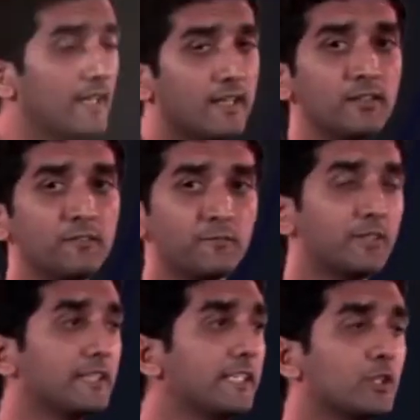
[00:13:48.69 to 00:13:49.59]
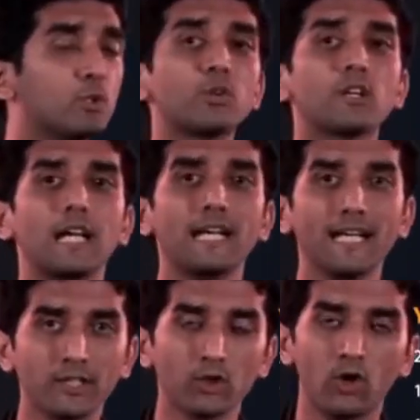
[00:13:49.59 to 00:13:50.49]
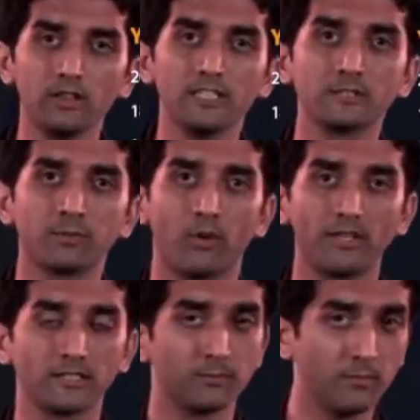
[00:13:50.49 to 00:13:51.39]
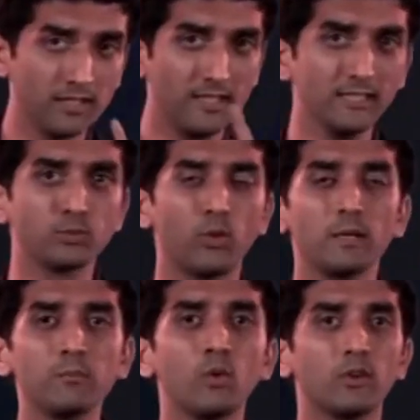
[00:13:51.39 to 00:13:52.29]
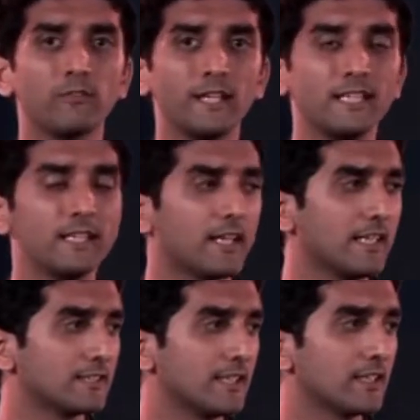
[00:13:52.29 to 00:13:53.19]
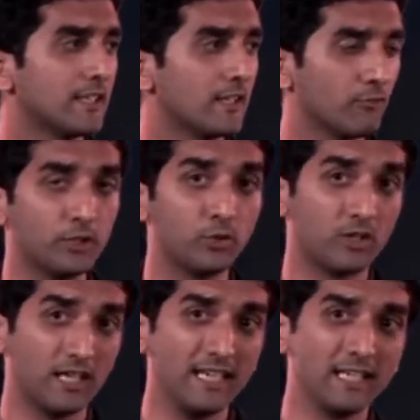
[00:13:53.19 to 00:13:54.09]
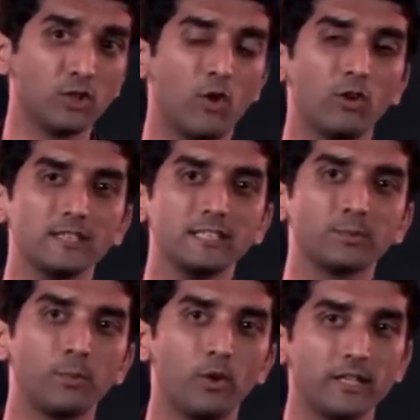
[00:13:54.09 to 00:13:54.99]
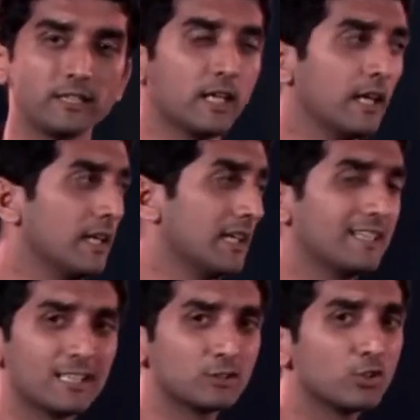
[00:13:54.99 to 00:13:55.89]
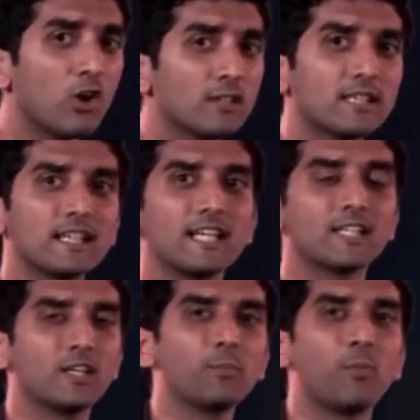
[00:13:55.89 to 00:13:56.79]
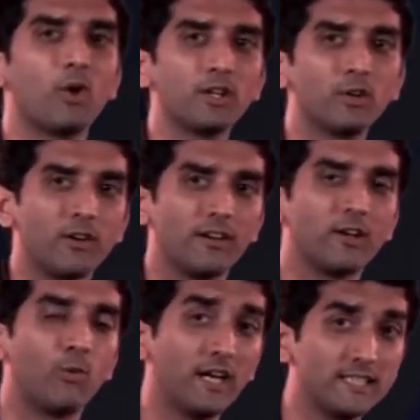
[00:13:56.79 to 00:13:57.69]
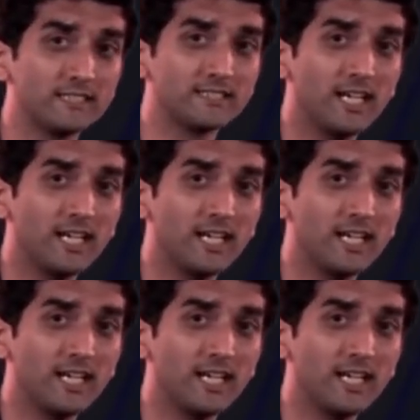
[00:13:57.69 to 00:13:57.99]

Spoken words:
then we need to connect all these points. But there is one more very interesting thing. When you connect all these points, it does not create a polygon. Why is